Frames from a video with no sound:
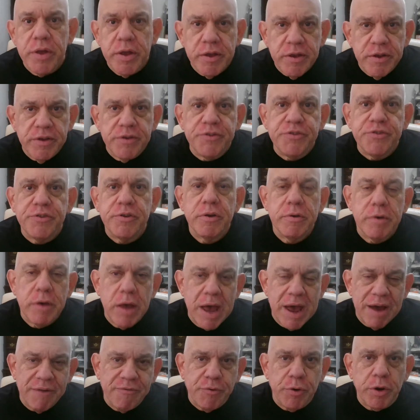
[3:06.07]
is
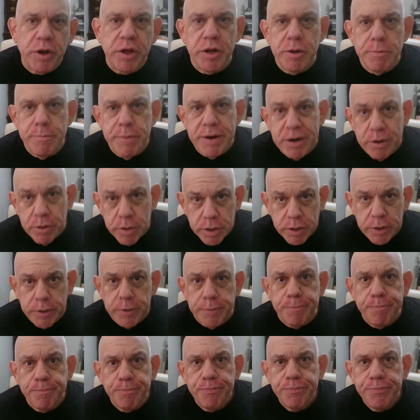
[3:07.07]
African American,
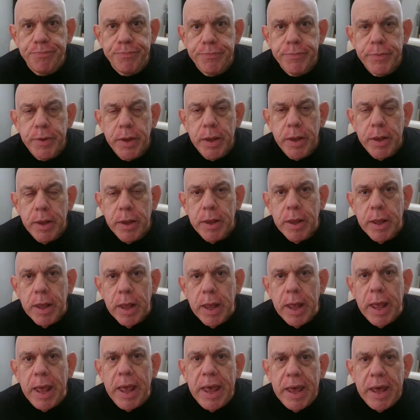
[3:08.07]

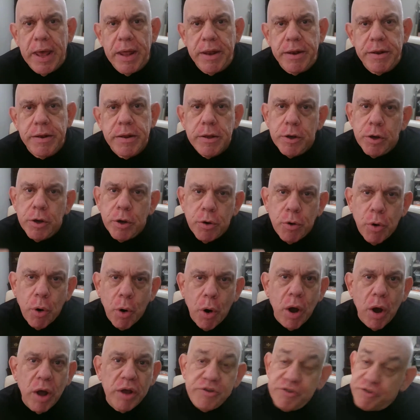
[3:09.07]
and
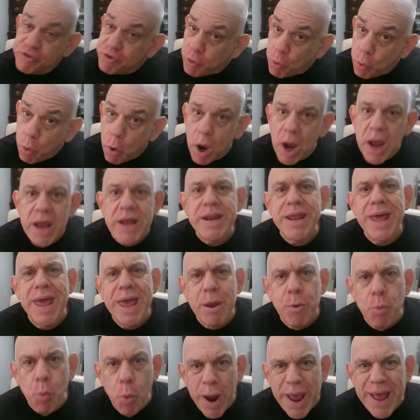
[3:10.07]
caused quite
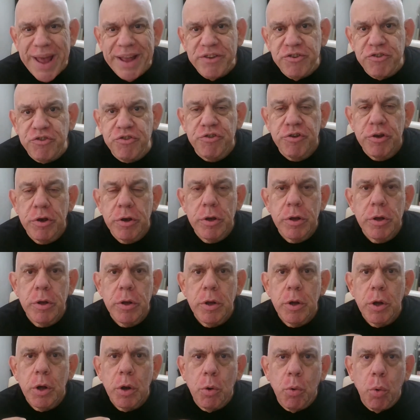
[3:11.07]
a wedge,
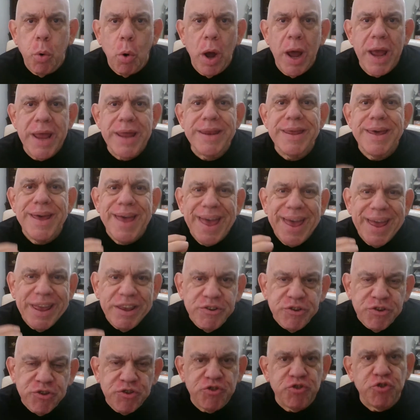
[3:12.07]
quite a
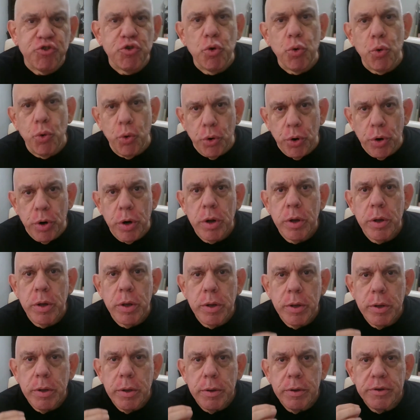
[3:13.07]
stir
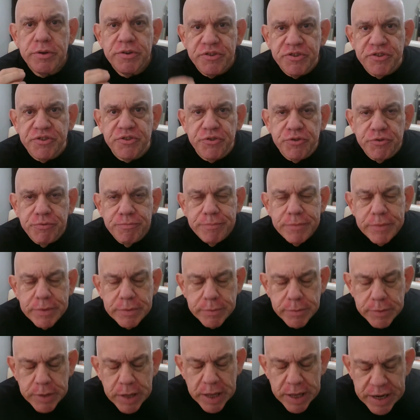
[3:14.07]

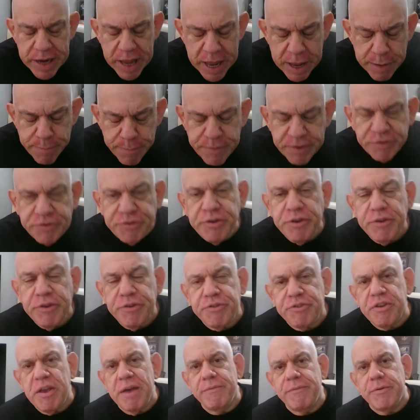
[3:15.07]
at
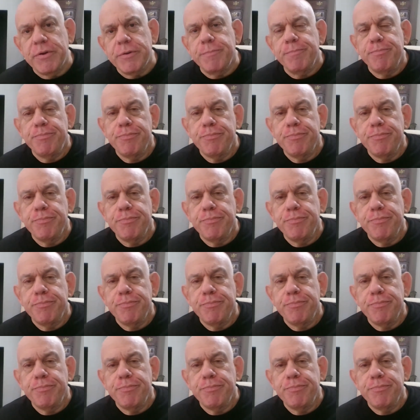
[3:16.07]
ABC7.